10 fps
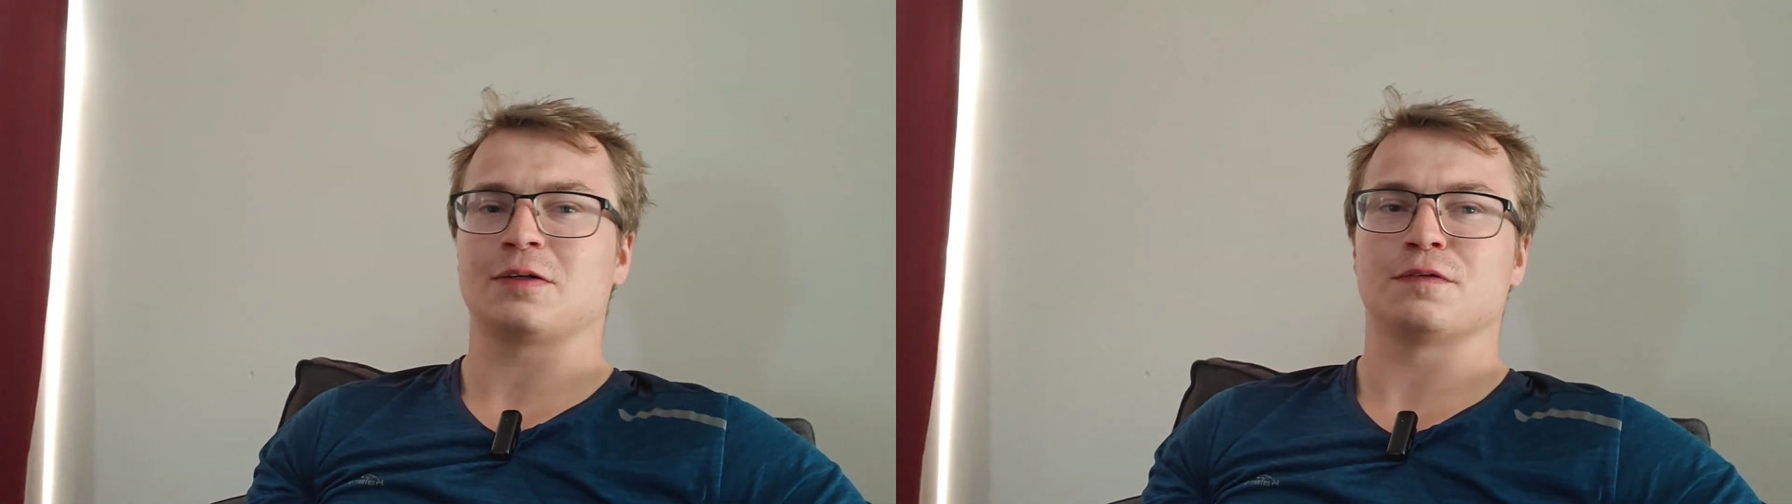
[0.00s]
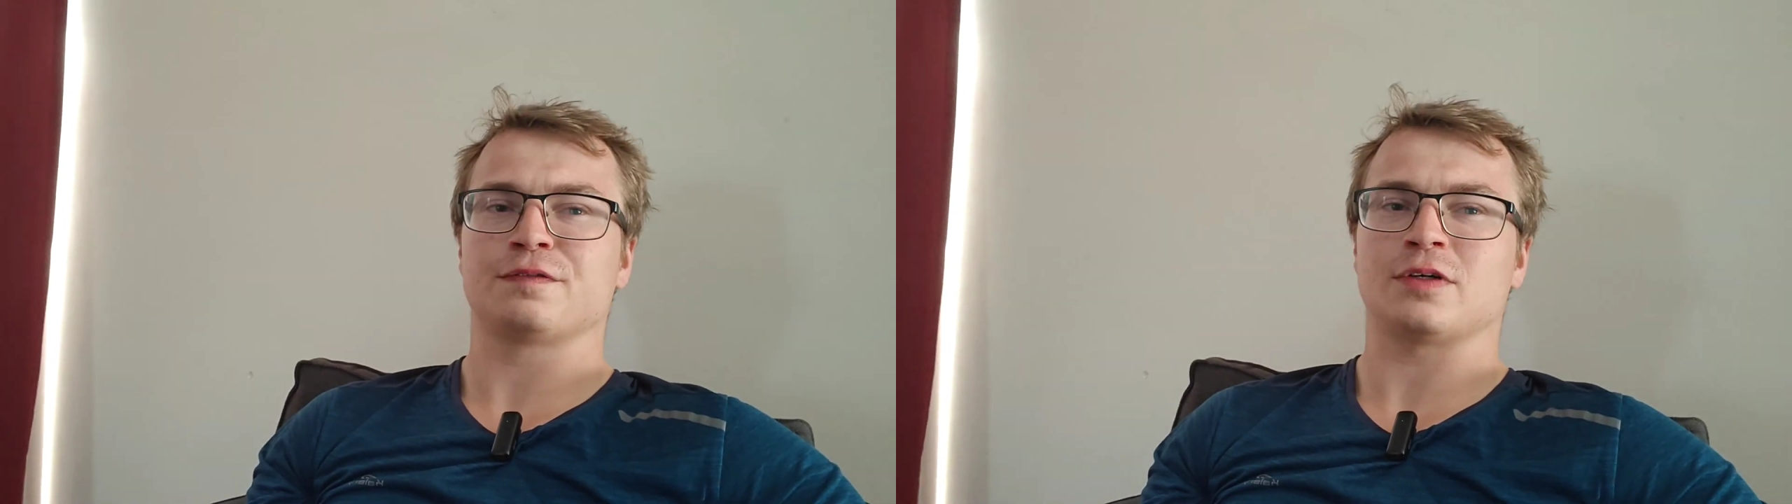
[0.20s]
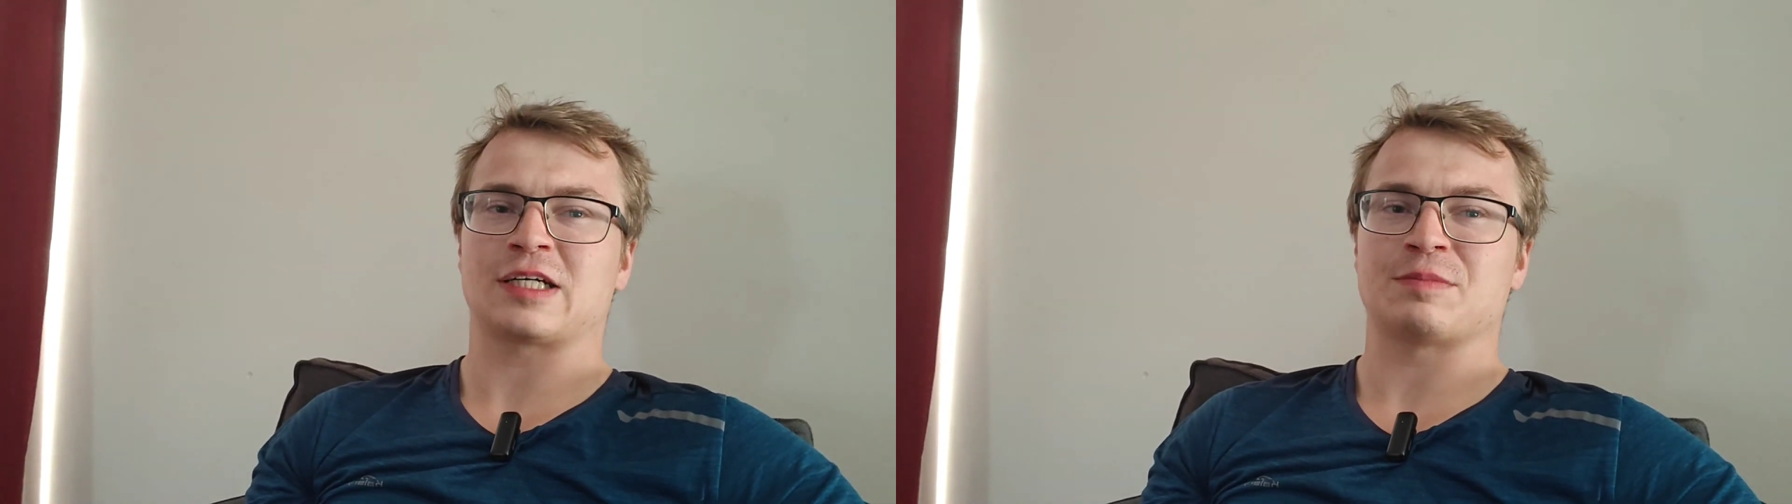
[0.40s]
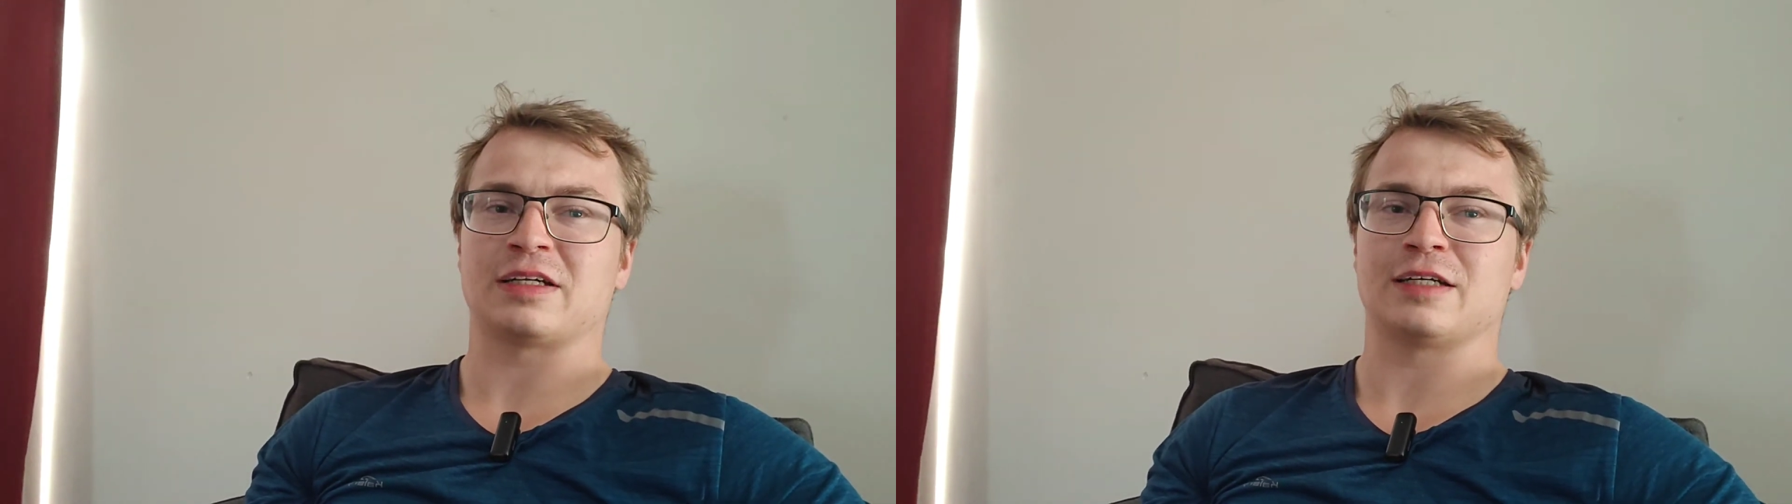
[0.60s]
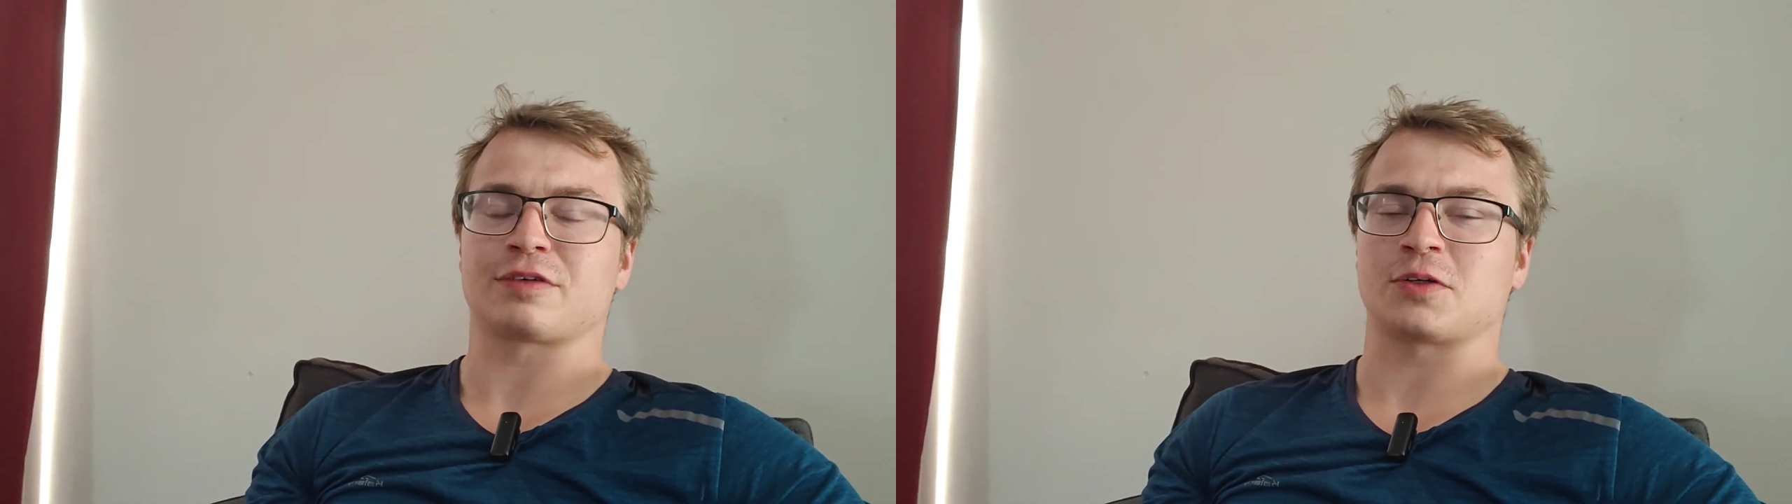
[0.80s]
oh fuck, am I
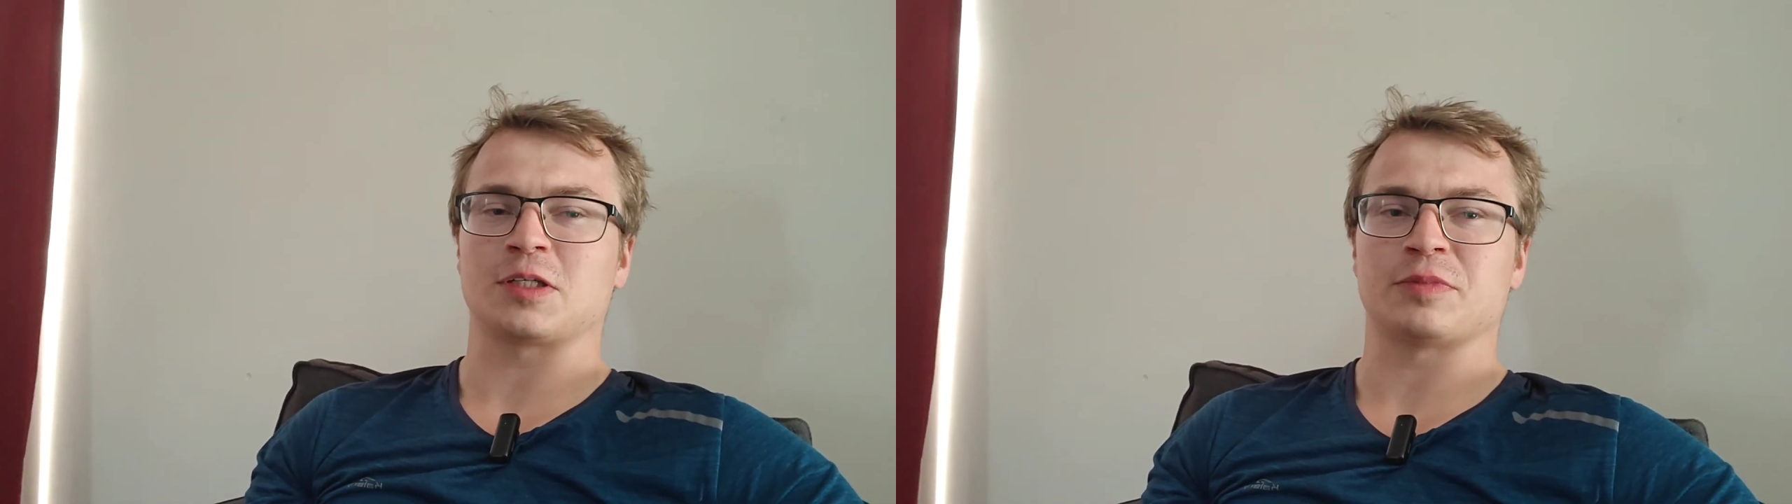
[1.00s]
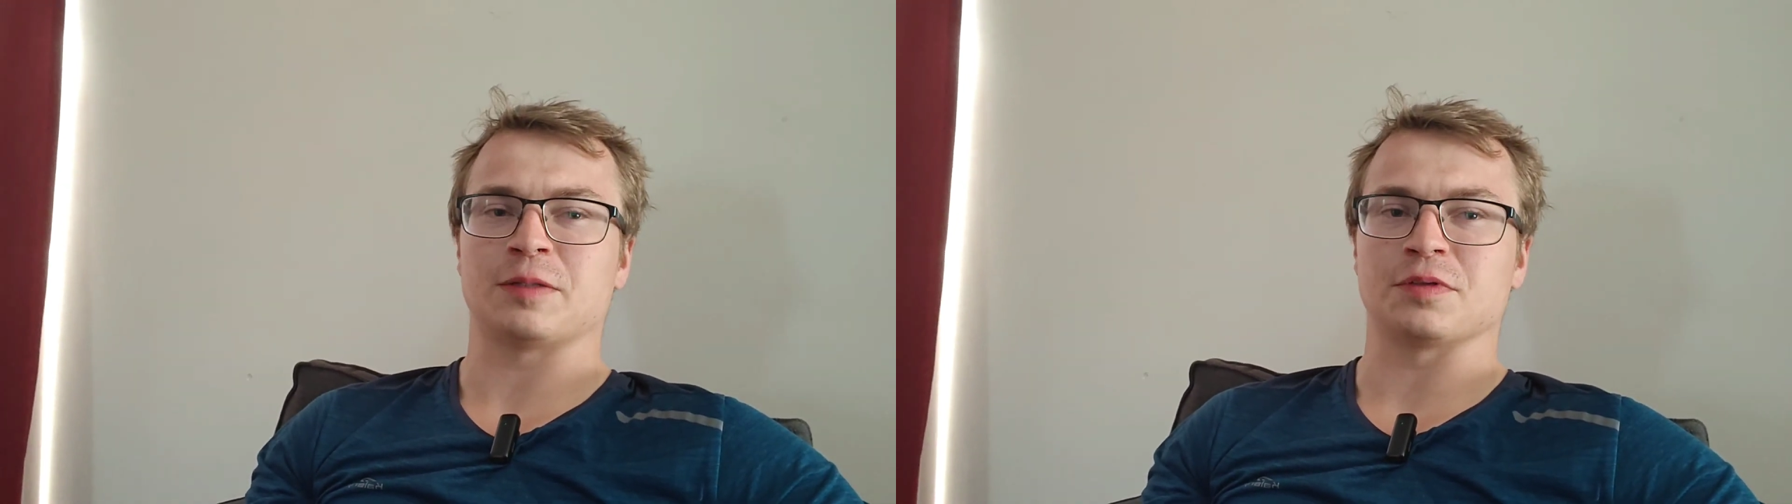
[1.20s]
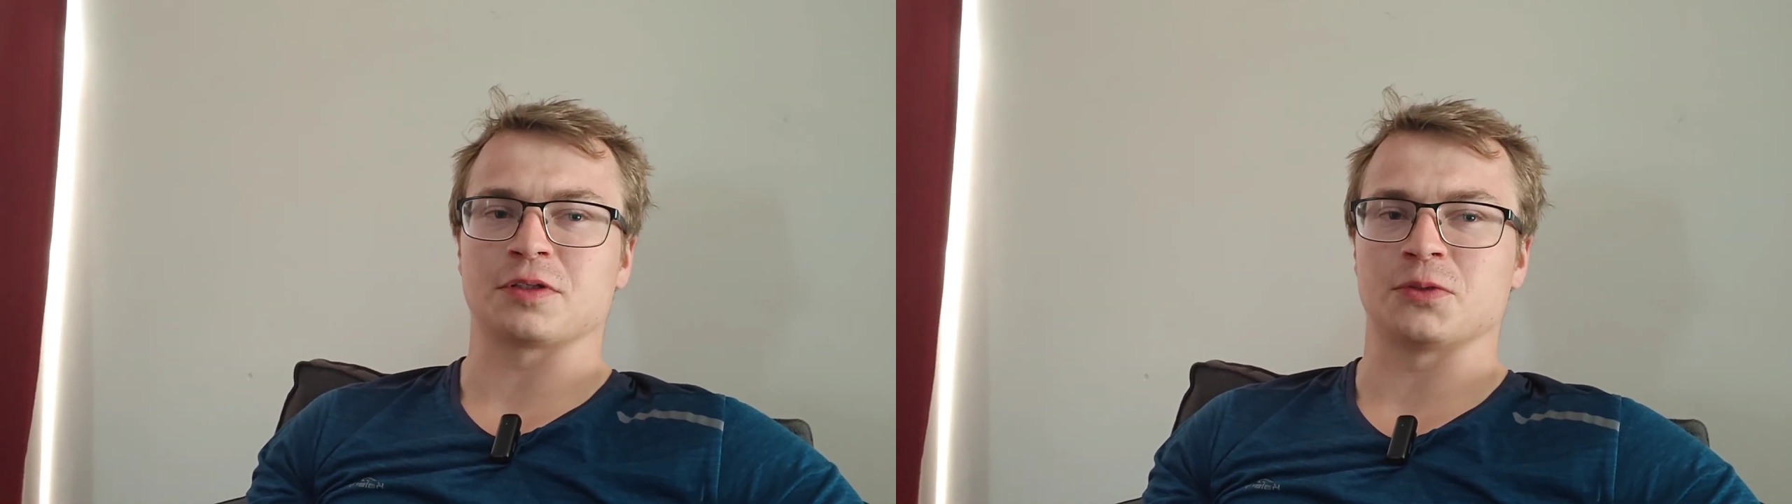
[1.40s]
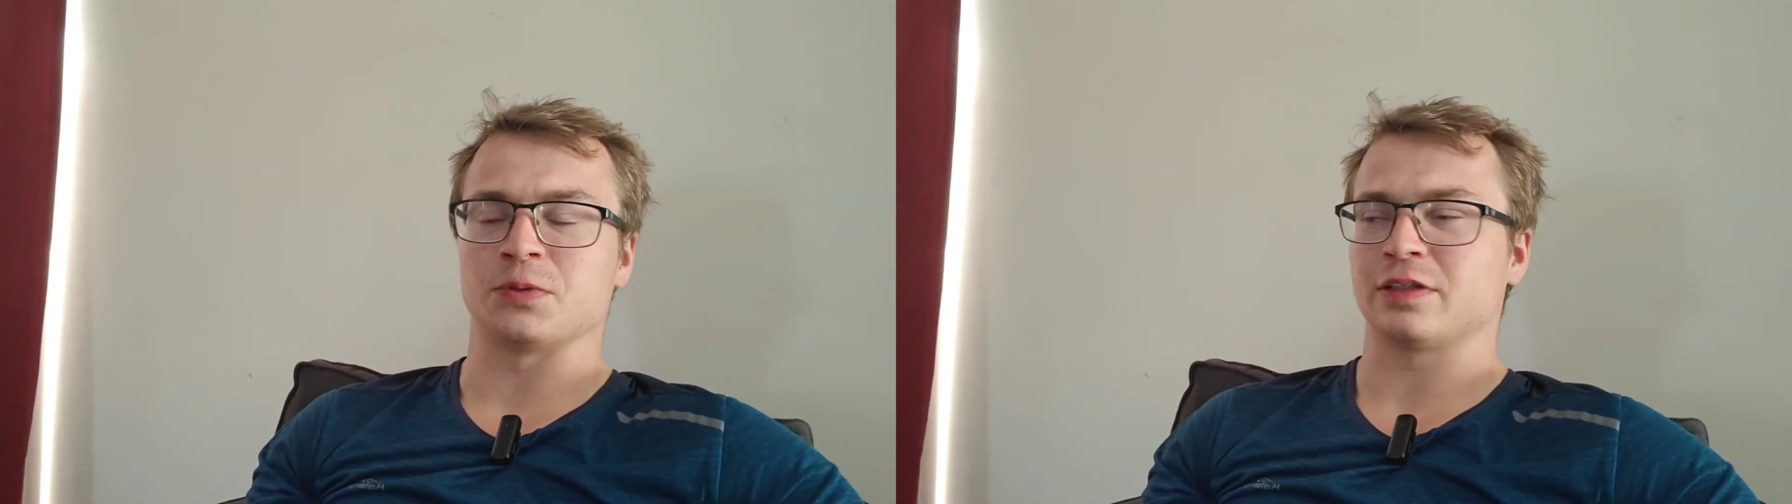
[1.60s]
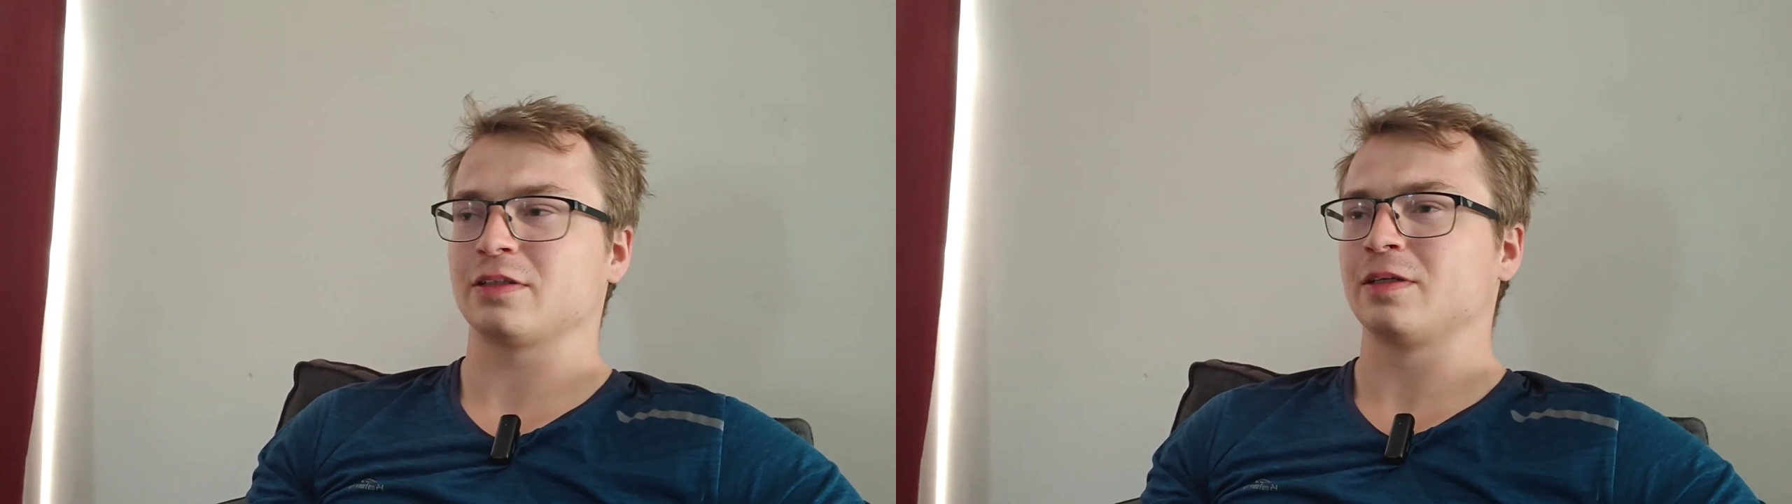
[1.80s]
ever gonna be able to
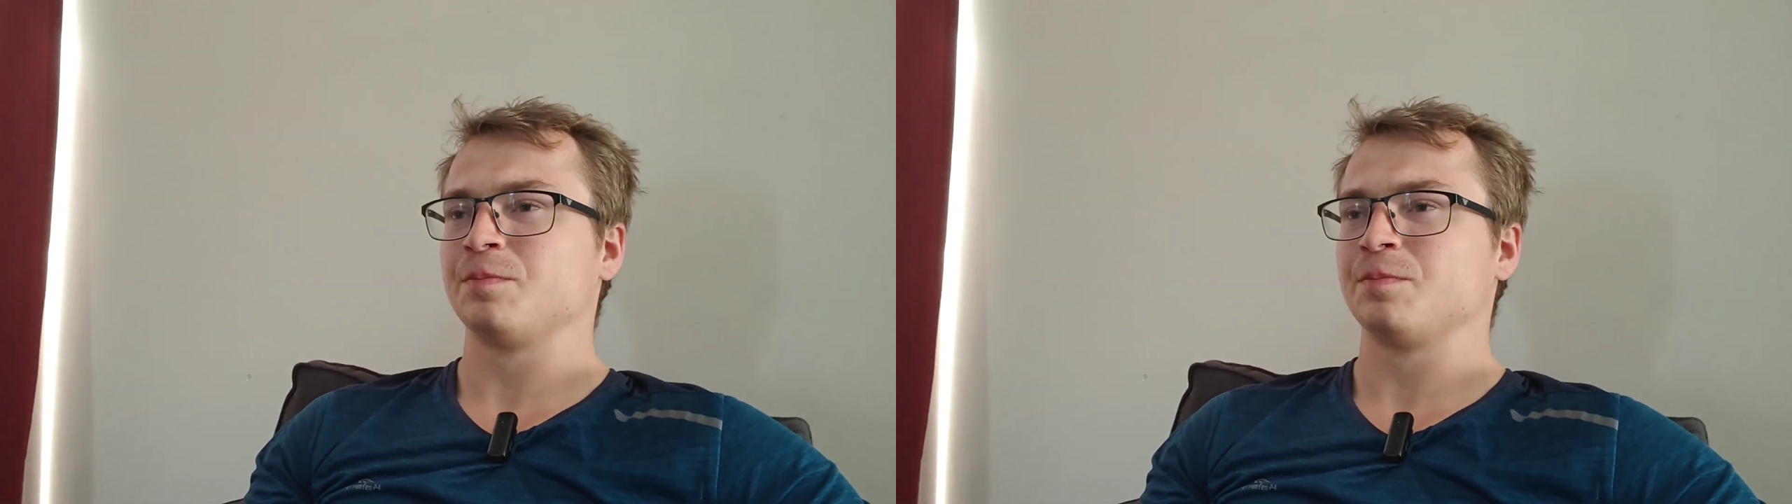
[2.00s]
do it?